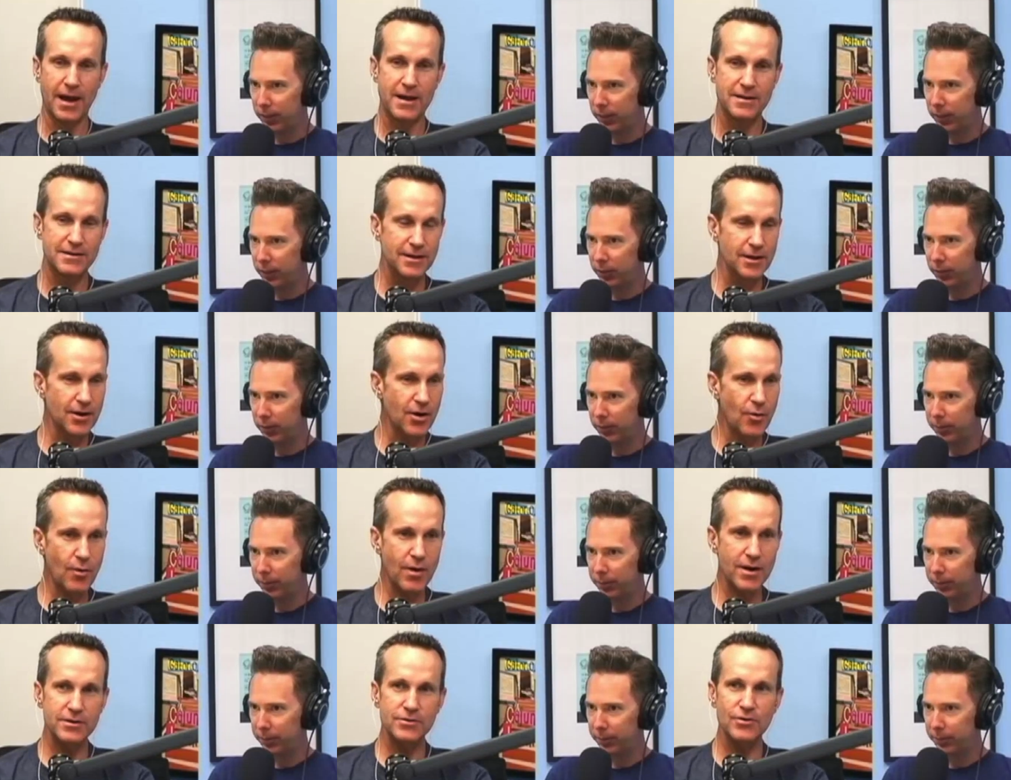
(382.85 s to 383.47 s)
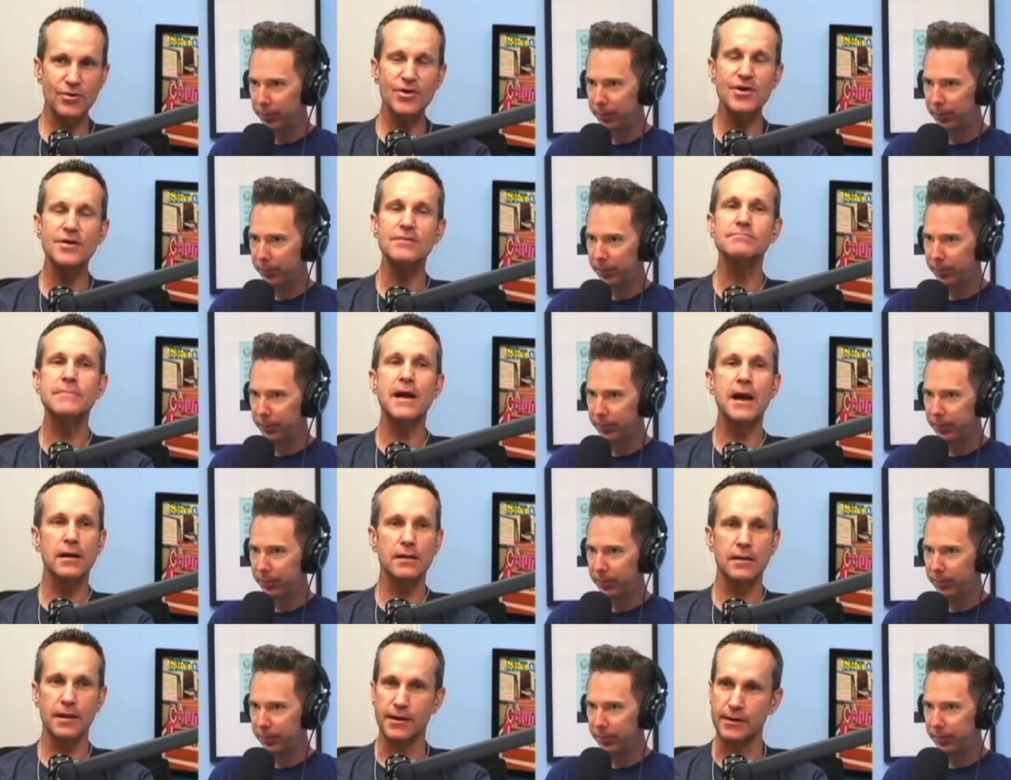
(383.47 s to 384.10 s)
Speaker 1: And you know what? Do your
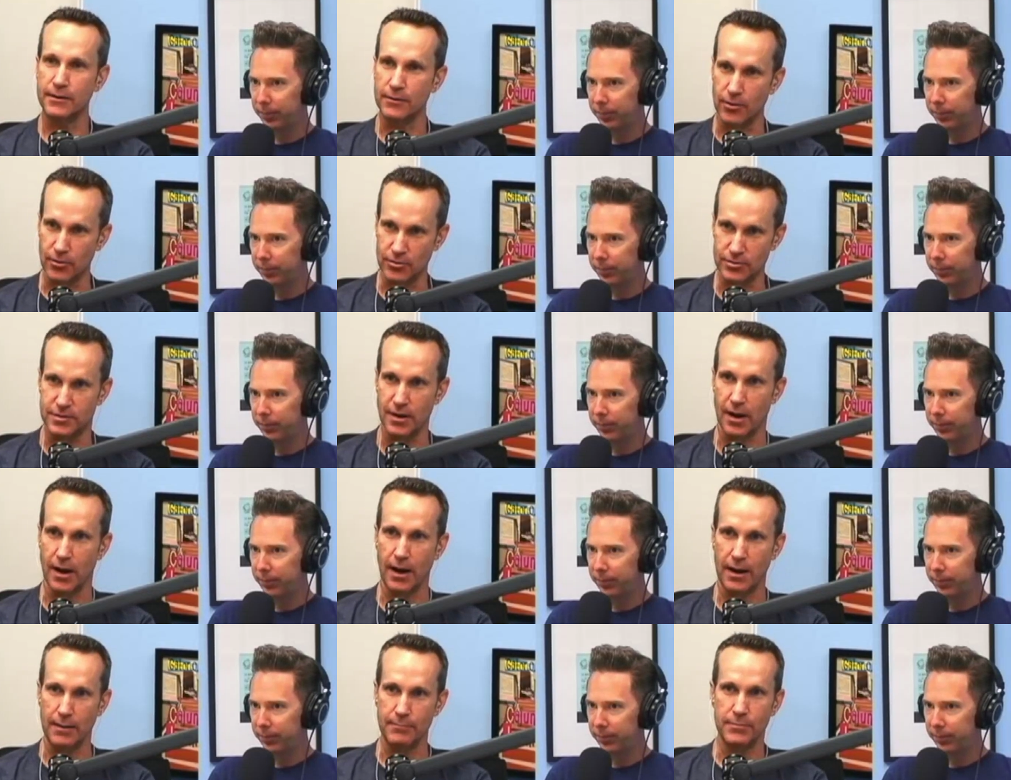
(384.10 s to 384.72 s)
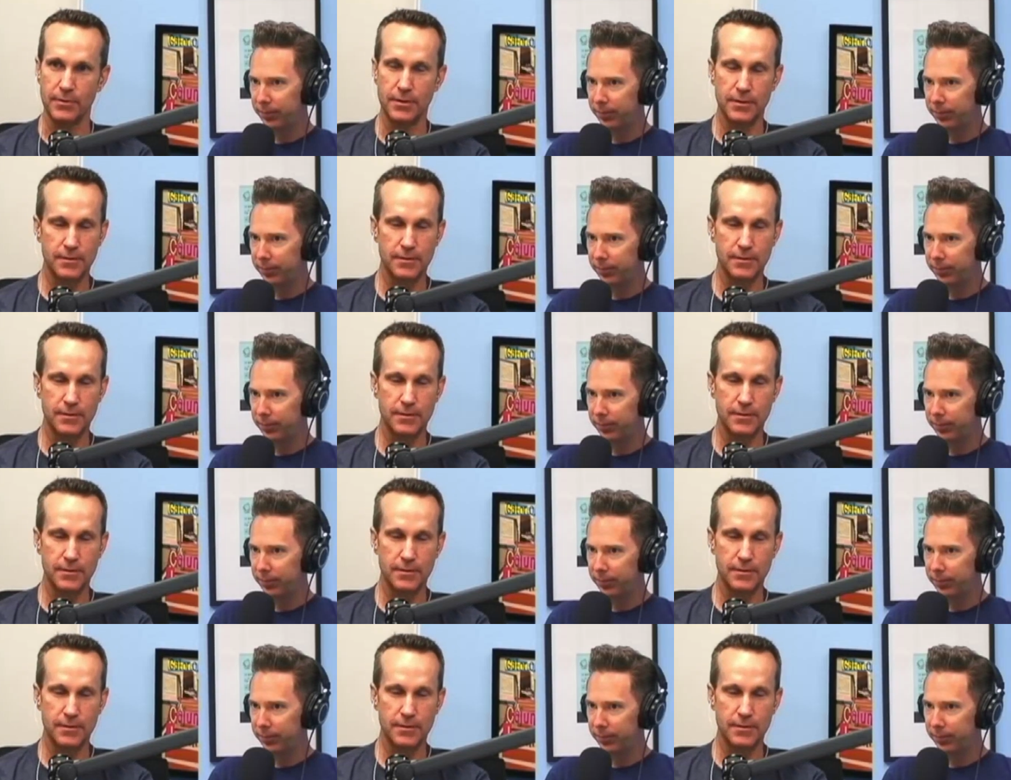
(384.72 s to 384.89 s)
mail on your own time.